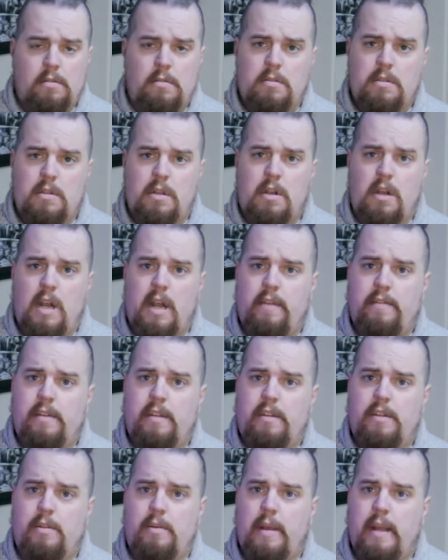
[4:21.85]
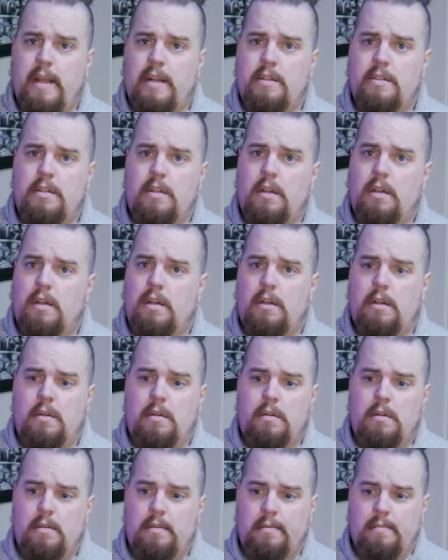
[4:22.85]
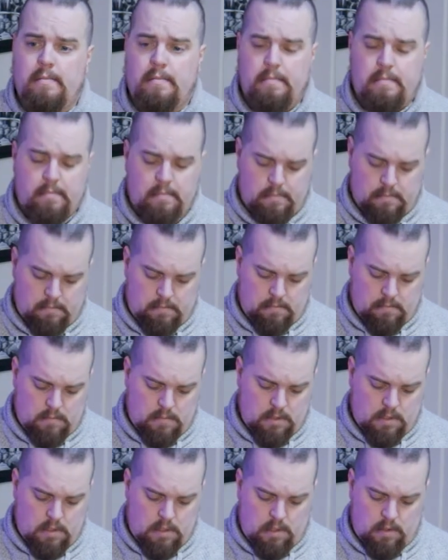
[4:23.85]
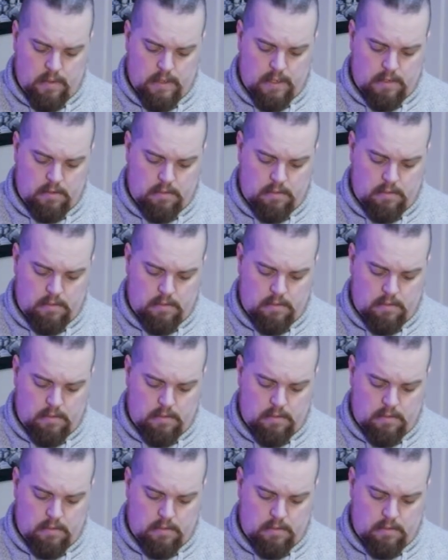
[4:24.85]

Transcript: so I have to 2-hand stir. Oh well.